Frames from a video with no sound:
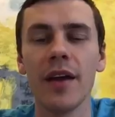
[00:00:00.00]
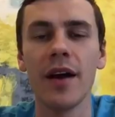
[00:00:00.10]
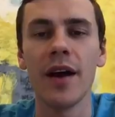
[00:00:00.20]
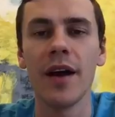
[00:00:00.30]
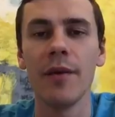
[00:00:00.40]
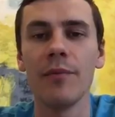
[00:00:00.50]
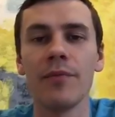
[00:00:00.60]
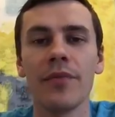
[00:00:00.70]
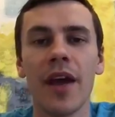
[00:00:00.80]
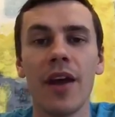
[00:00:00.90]

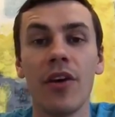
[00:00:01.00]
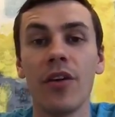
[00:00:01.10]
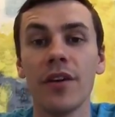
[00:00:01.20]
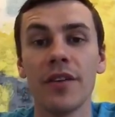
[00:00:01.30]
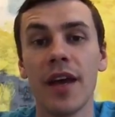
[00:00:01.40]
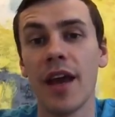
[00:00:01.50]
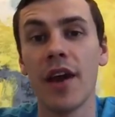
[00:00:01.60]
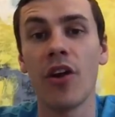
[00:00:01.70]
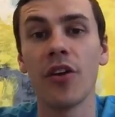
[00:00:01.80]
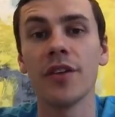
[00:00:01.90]
had
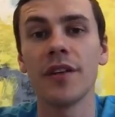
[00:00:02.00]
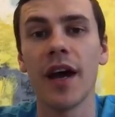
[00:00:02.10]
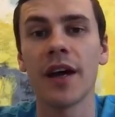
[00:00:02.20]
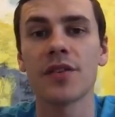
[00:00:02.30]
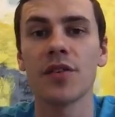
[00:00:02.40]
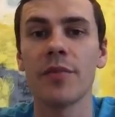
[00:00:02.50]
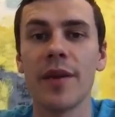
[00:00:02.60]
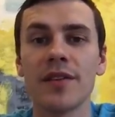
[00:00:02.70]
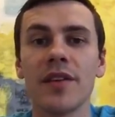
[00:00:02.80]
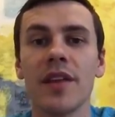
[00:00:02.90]
a heart attack, so
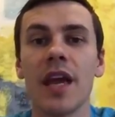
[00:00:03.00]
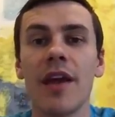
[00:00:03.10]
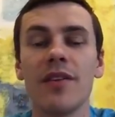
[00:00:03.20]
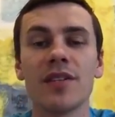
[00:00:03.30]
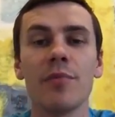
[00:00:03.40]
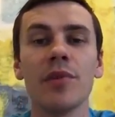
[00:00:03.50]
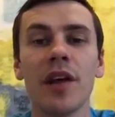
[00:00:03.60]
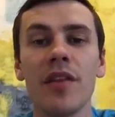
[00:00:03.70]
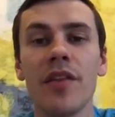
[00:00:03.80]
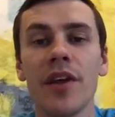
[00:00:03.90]
basically they gave it as a
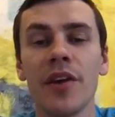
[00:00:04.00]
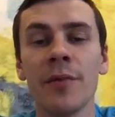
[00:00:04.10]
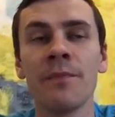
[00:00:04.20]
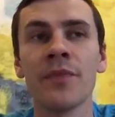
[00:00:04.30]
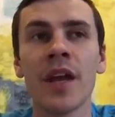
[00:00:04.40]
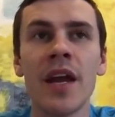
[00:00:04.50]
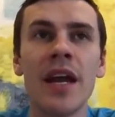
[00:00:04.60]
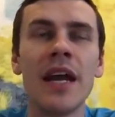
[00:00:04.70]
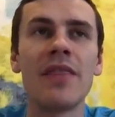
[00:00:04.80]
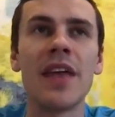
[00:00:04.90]
blood thinner.
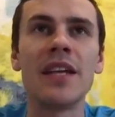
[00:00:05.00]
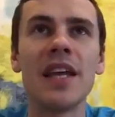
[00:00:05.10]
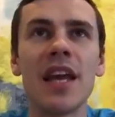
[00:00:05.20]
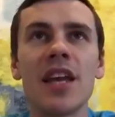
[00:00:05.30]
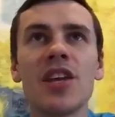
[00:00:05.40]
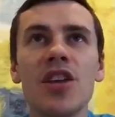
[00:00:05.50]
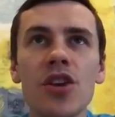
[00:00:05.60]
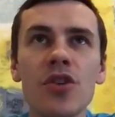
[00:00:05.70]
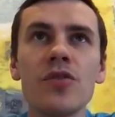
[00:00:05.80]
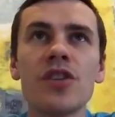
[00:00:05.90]
They did a
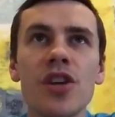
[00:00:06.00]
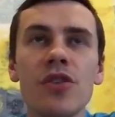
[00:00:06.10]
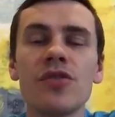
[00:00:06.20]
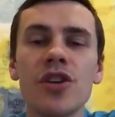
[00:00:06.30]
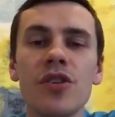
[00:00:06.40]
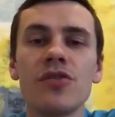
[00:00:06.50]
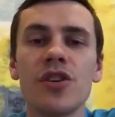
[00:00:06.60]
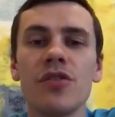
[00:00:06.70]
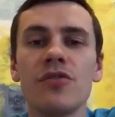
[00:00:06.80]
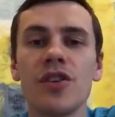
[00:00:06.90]
huge
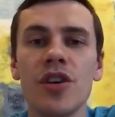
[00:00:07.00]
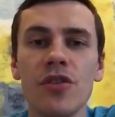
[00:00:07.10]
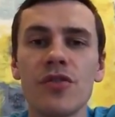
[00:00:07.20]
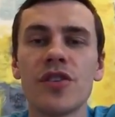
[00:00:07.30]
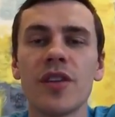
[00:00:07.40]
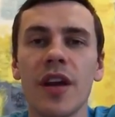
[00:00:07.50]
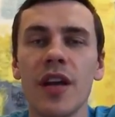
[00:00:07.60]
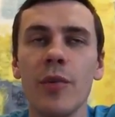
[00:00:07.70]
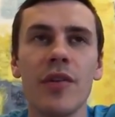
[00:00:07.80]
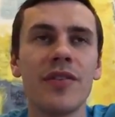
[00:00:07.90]
study
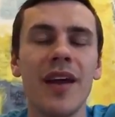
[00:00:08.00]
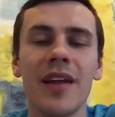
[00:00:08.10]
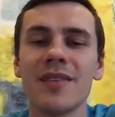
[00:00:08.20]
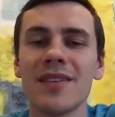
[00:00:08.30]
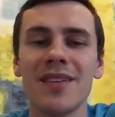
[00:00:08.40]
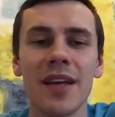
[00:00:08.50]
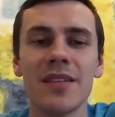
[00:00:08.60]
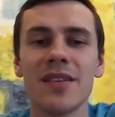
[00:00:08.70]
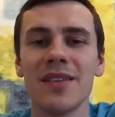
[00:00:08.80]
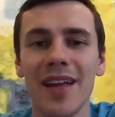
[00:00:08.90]
with tens and
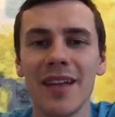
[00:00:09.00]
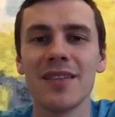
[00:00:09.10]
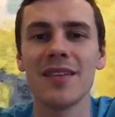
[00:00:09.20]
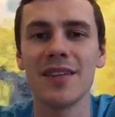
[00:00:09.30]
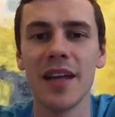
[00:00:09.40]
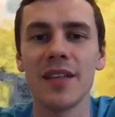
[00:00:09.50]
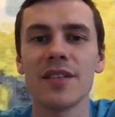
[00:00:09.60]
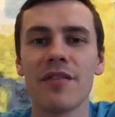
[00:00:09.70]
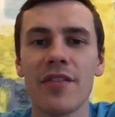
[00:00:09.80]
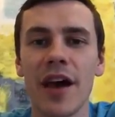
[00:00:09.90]
tens
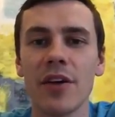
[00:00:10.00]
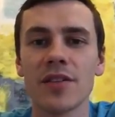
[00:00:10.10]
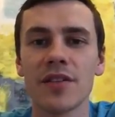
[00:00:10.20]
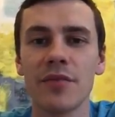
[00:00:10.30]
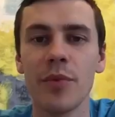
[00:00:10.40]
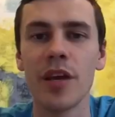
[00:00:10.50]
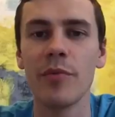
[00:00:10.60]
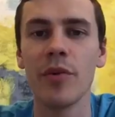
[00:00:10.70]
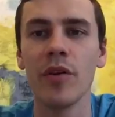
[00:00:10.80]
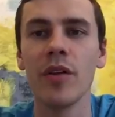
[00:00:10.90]
of thousands of
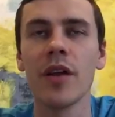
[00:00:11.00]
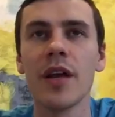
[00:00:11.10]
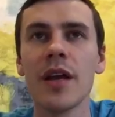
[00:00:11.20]
people,